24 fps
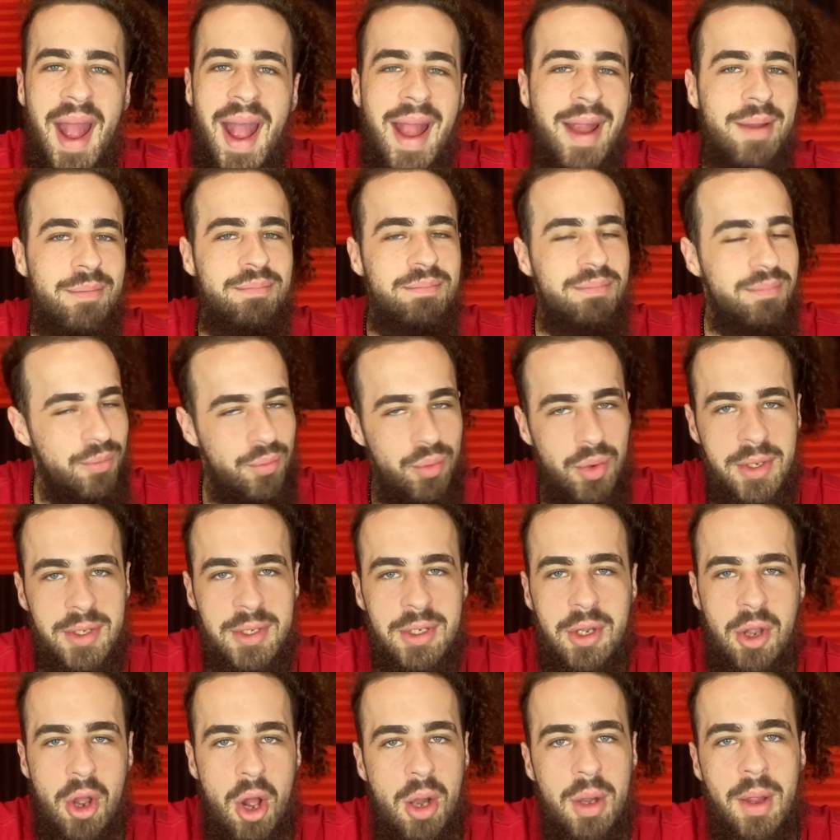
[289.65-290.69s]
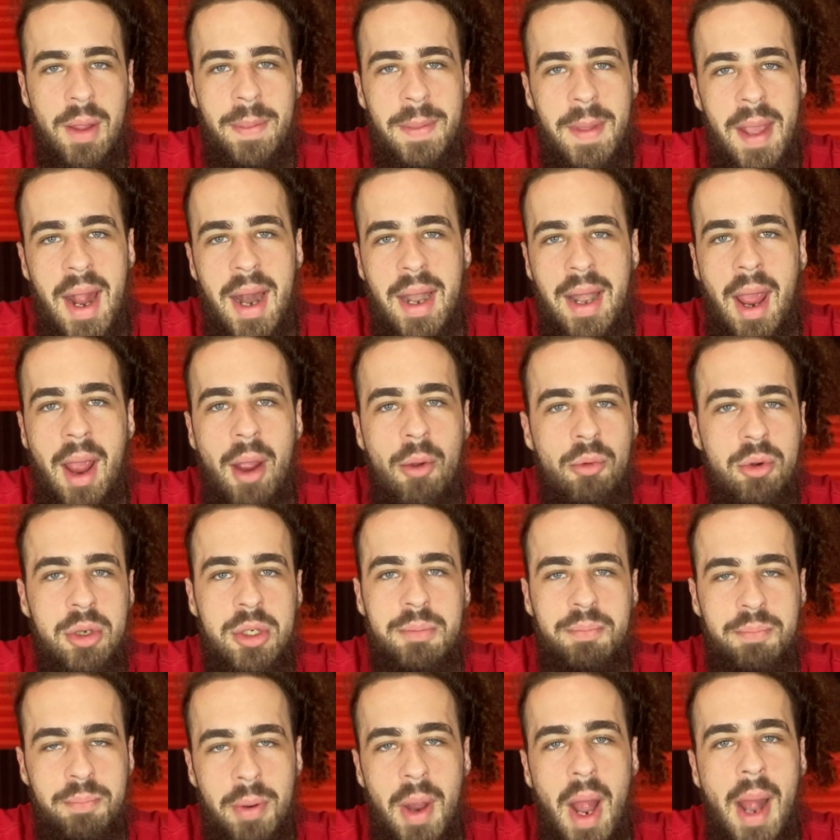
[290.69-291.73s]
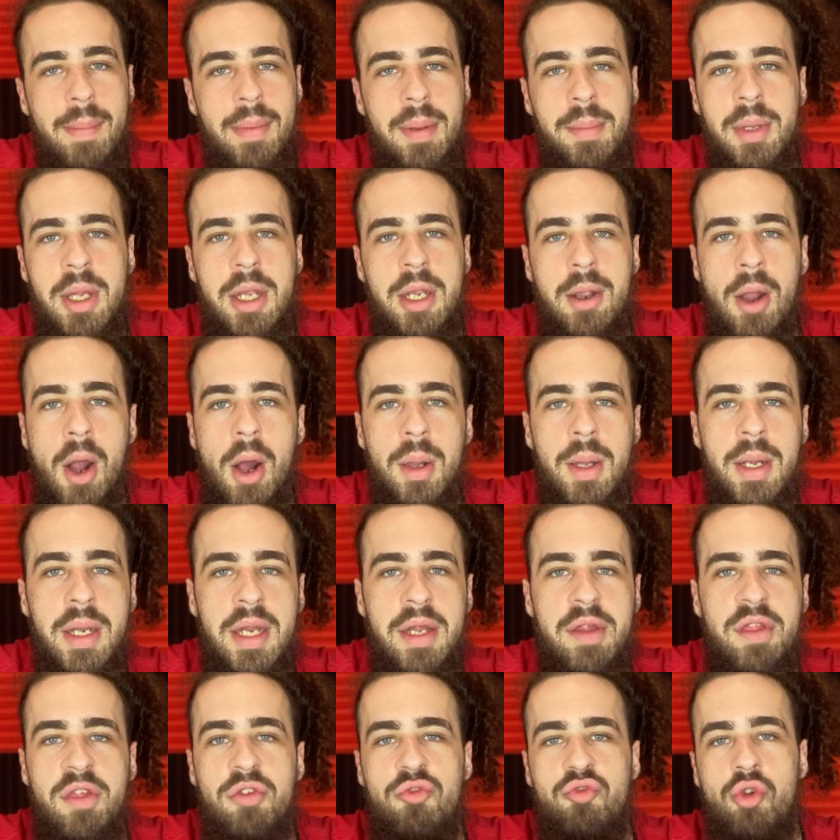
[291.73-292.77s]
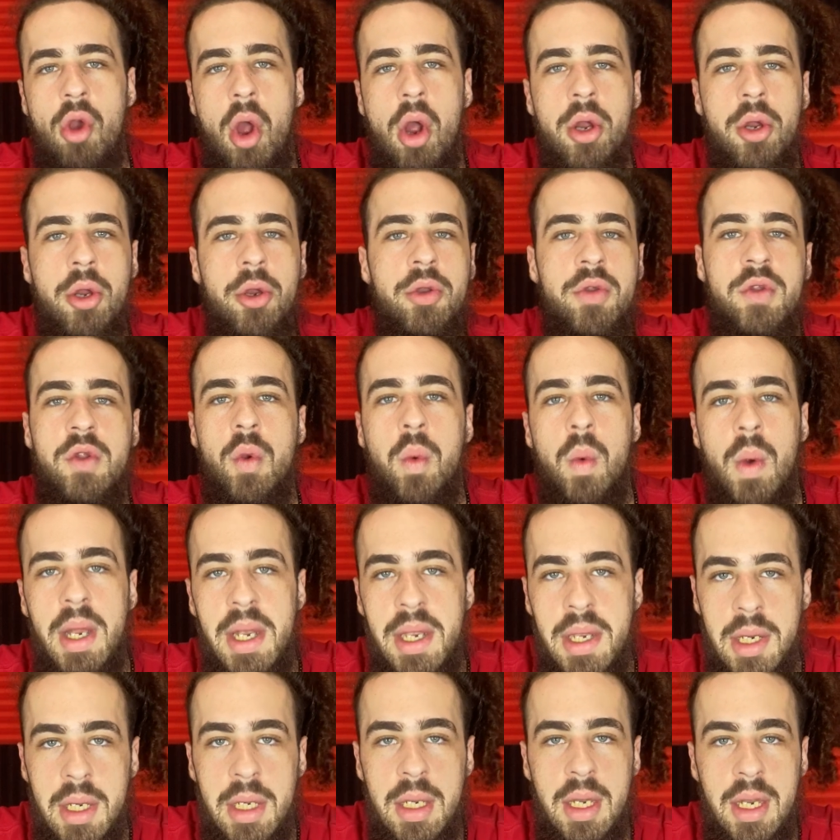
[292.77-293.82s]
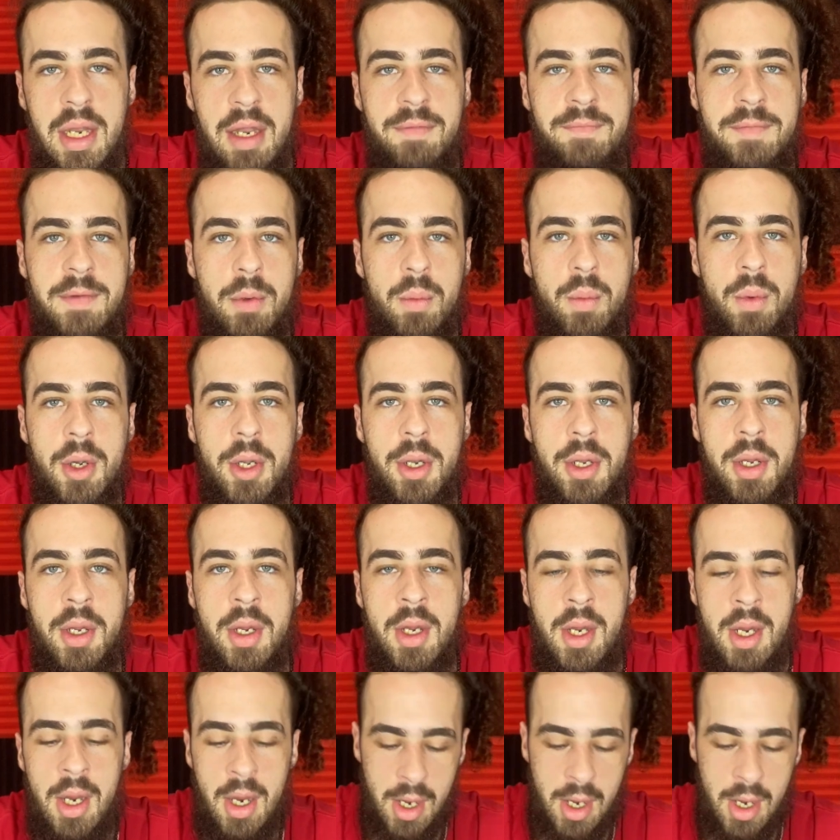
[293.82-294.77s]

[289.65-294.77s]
I wouldn't call it that. I would probably call it its stronger twin, if you would.